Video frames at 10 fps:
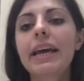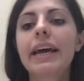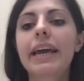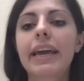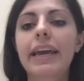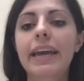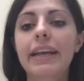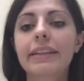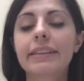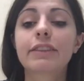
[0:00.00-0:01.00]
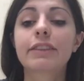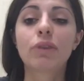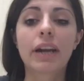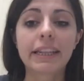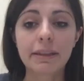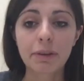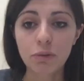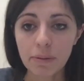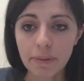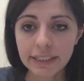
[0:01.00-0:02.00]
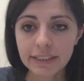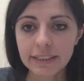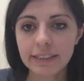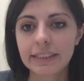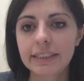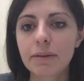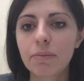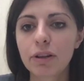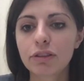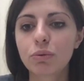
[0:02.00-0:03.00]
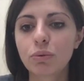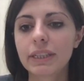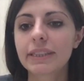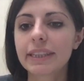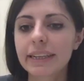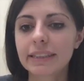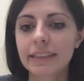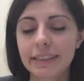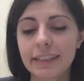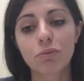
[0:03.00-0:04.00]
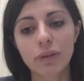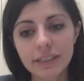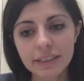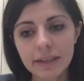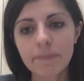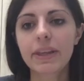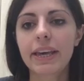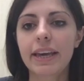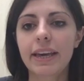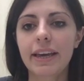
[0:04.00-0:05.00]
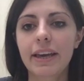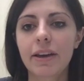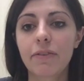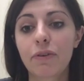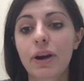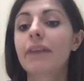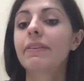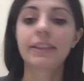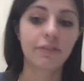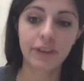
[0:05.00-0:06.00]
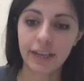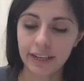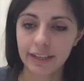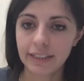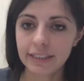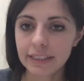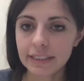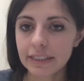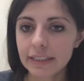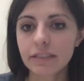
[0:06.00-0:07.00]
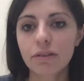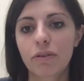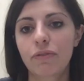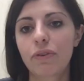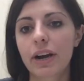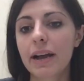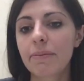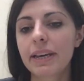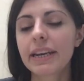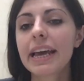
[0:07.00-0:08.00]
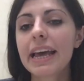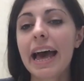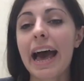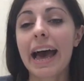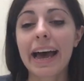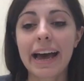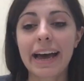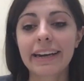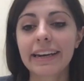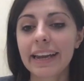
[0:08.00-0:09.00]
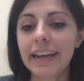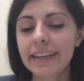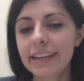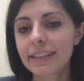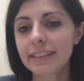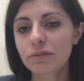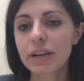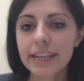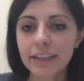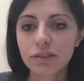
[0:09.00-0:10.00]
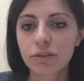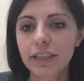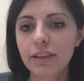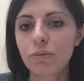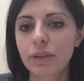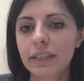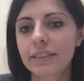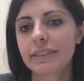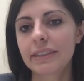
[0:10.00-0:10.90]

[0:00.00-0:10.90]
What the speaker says: that on an individual basis is able to detect the risk for having different diseases or for having an aging trajectory which